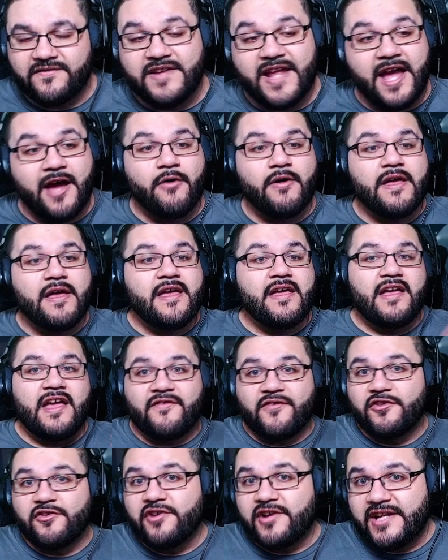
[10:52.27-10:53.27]
Now,
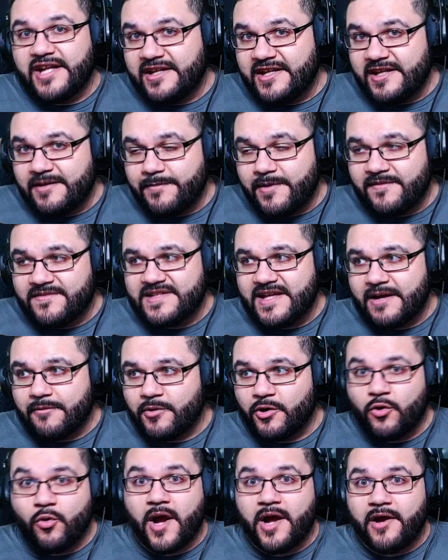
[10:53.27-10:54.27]
if you're looking at debuffs that
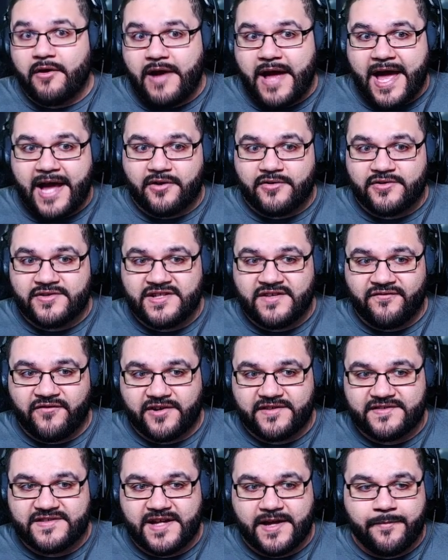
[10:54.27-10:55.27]
require accuracy, for
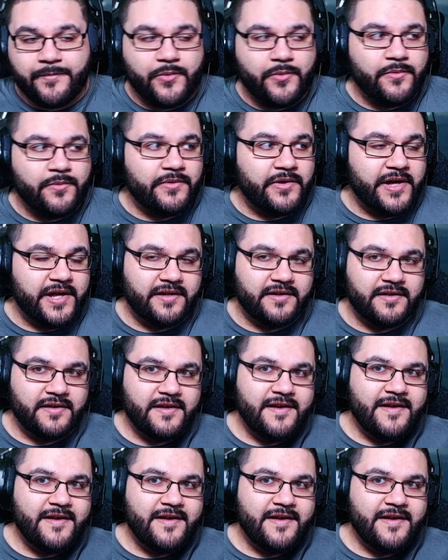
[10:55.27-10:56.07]
example, like